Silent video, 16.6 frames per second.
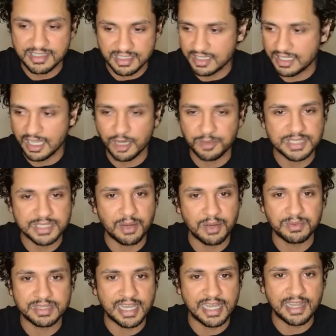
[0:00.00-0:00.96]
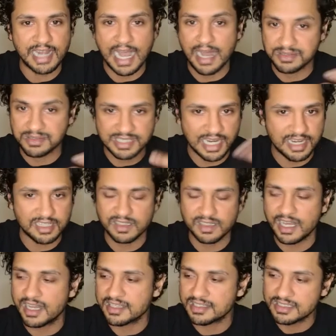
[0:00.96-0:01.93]
he helped out with that outside of
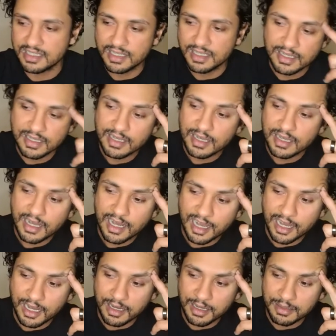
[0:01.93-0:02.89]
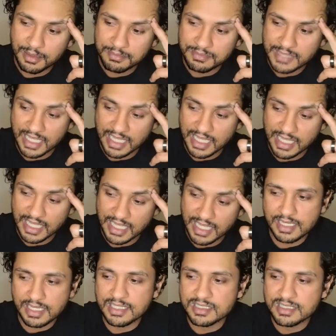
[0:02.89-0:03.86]
class. That
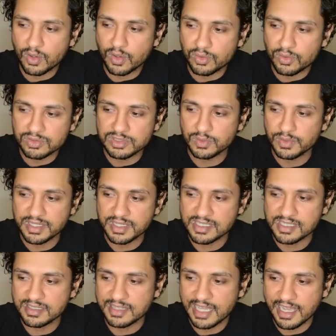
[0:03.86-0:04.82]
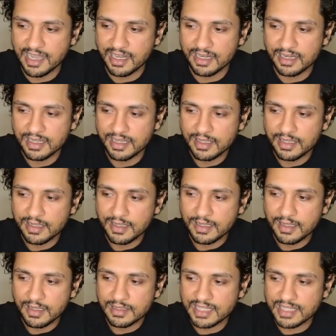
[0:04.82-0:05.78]
is the only reason that
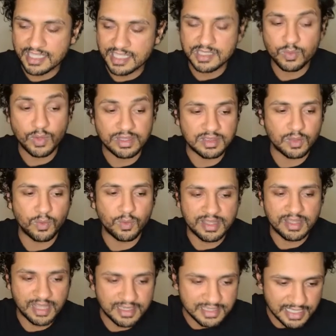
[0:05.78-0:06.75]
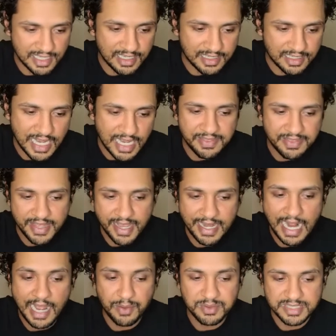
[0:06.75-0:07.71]
things went the way they did, and that
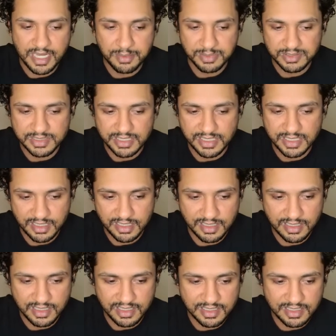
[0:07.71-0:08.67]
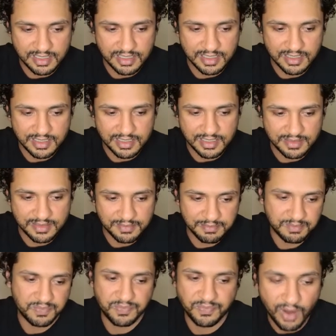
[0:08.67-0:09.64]
I was able to
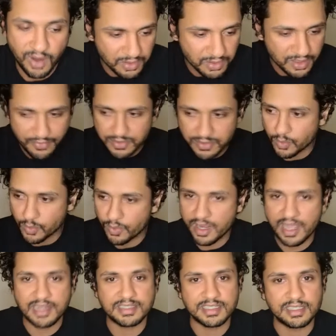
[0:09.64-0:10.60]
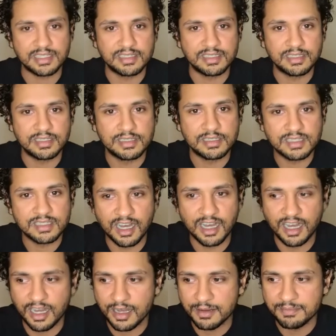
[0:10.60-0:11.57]
fall in love with the way I did.
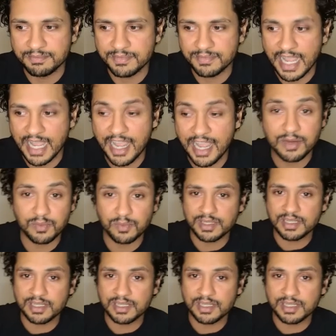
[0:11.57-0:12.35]
And we